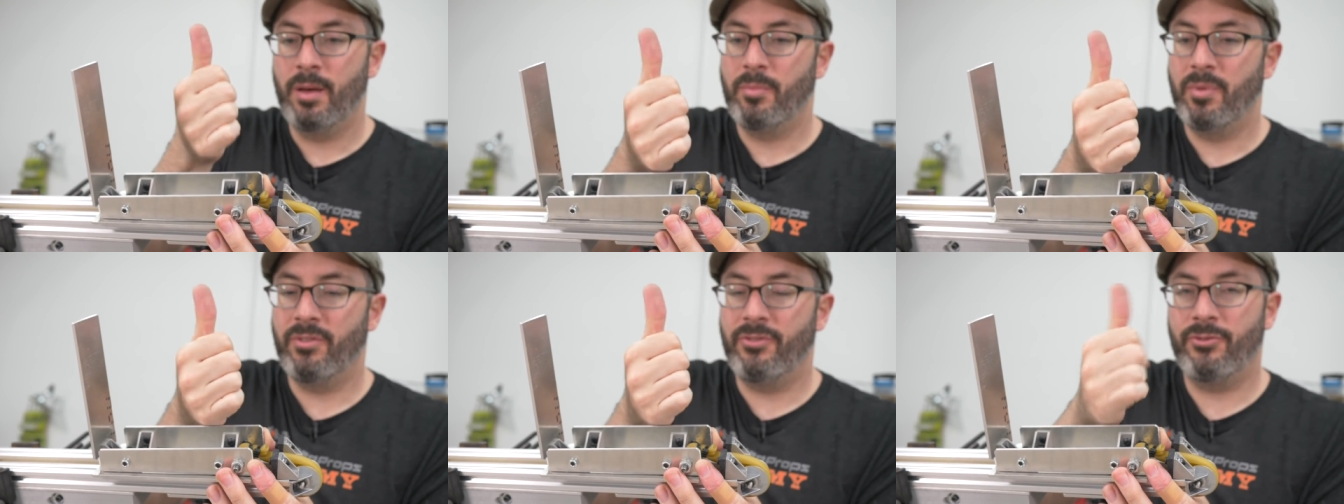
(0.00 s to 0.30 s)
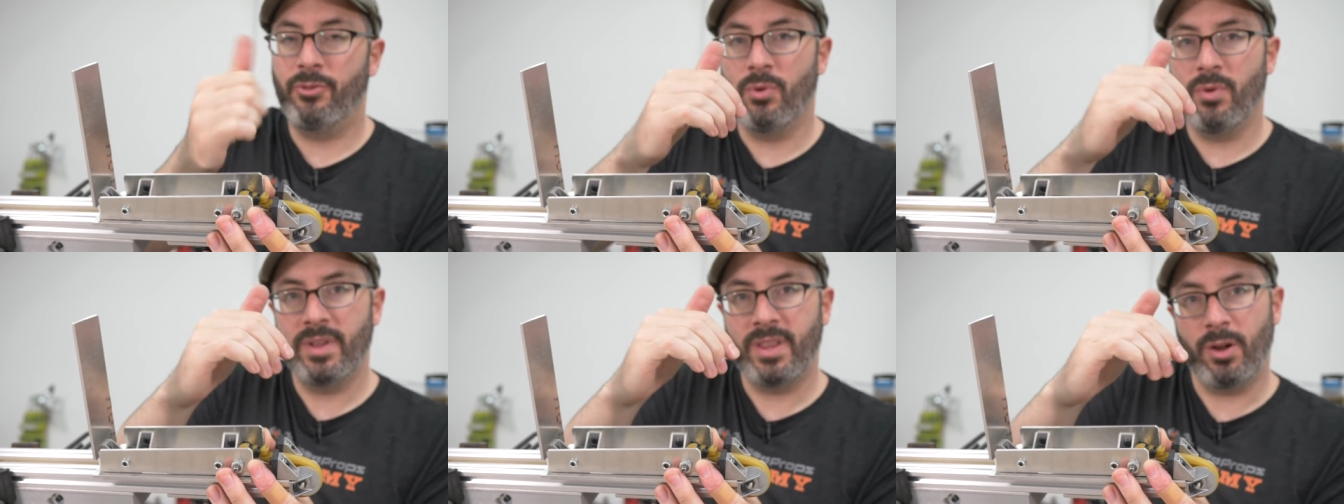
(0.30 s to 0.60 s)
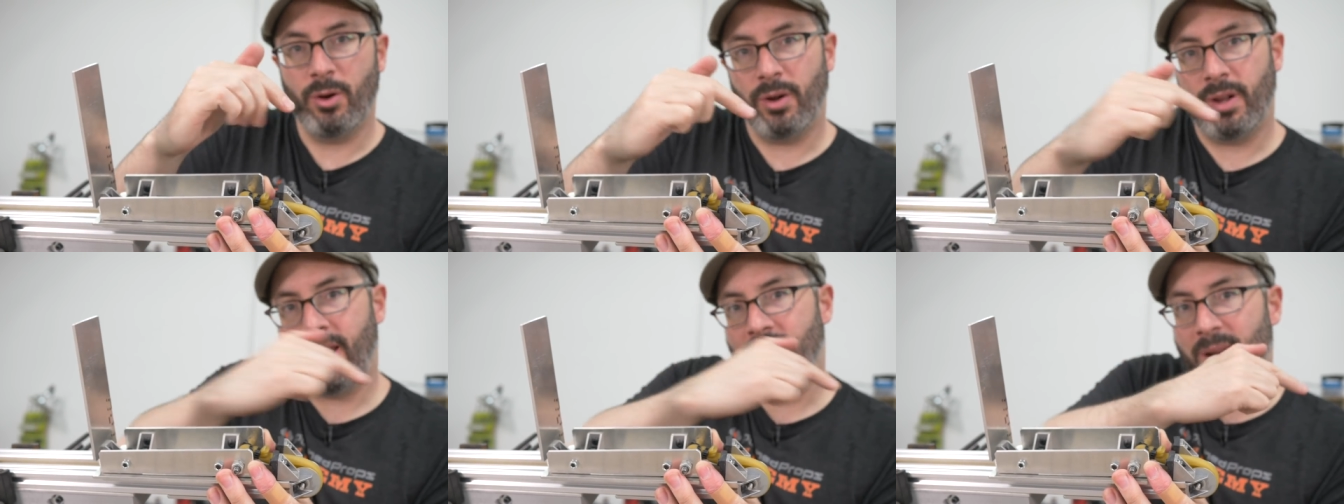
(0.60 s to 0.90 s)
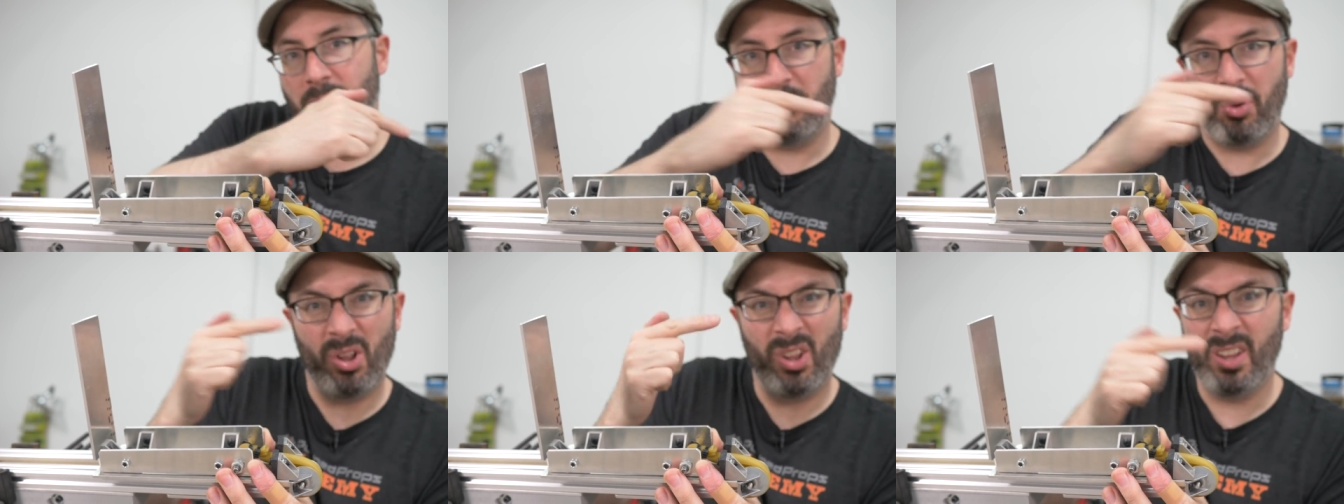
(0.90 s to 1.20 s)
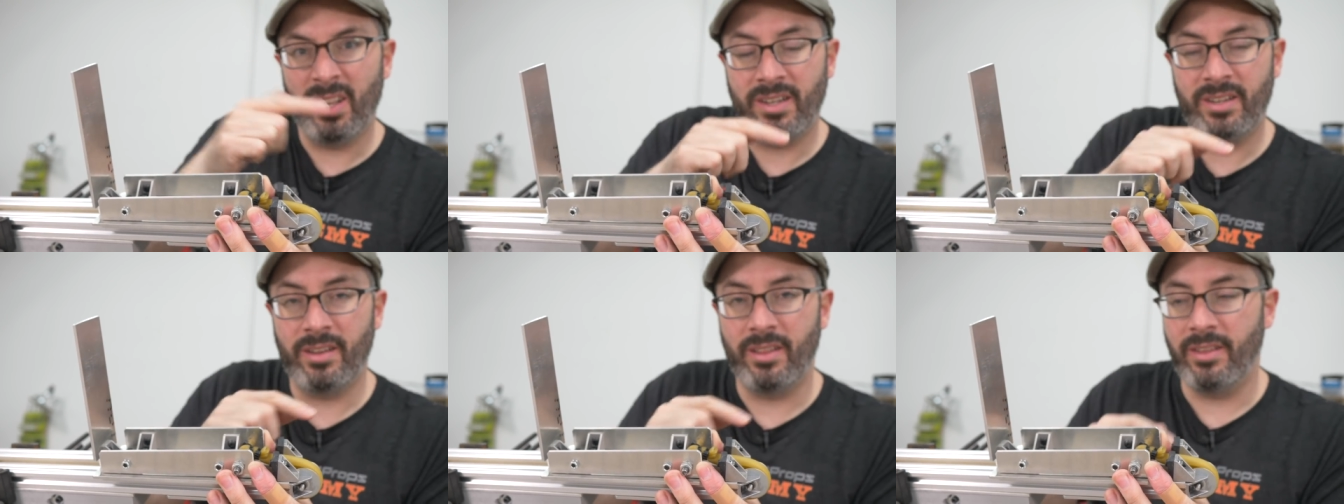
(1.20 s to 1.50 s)
Before they were kind of
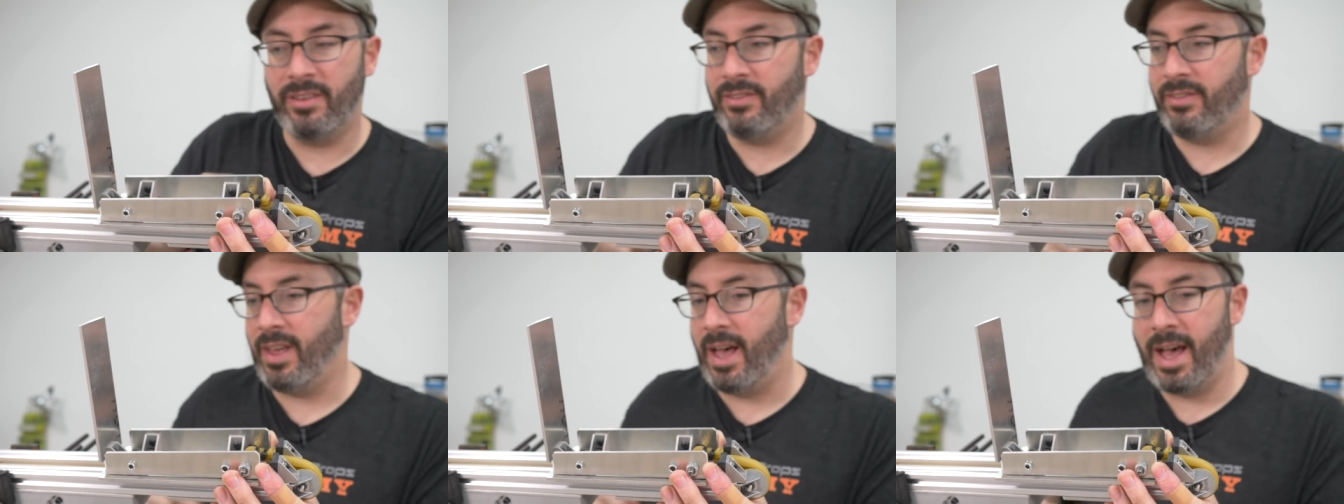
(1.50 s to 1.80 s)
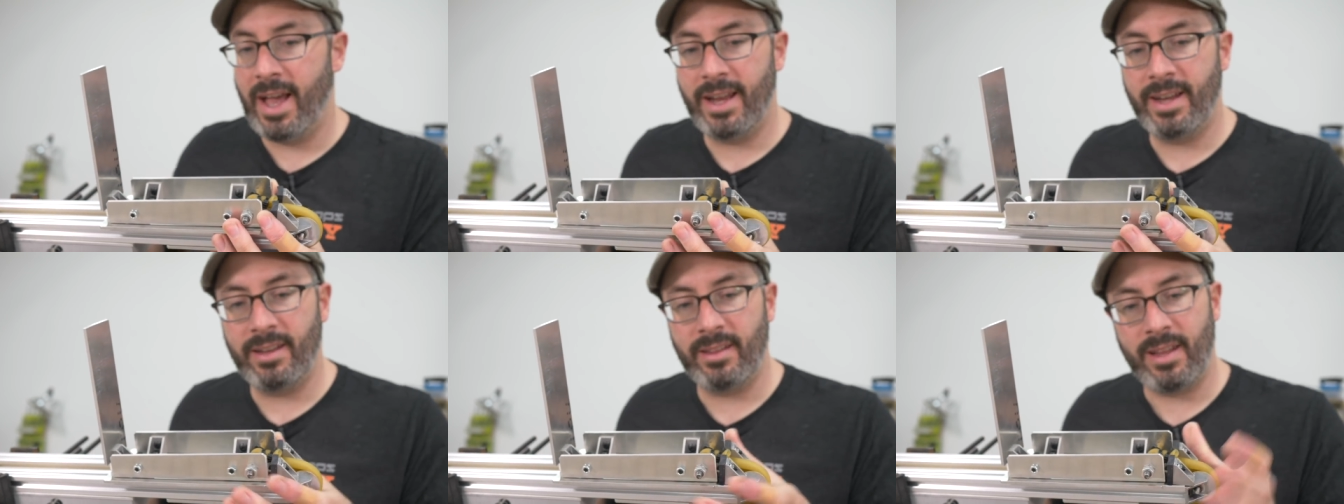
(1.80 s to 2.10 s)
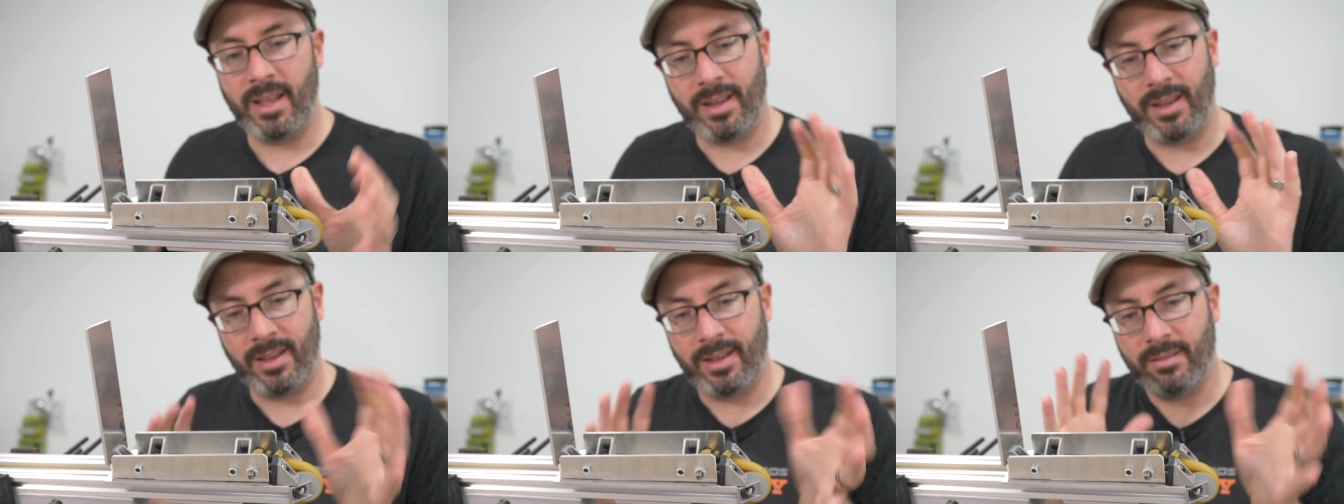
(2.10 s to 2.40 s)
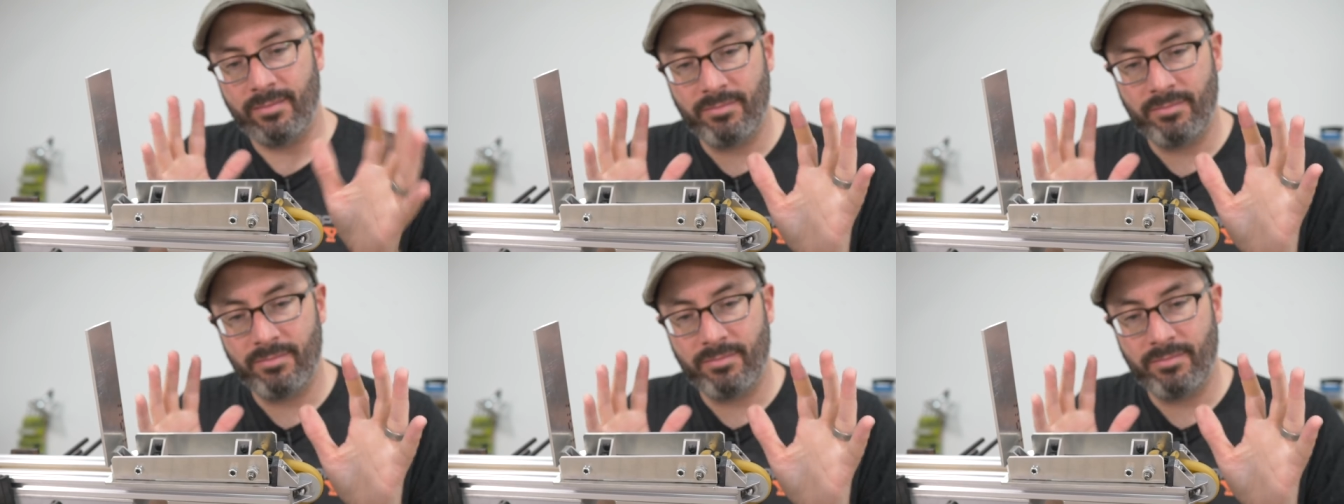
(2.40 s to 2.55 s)
pulling to the side and that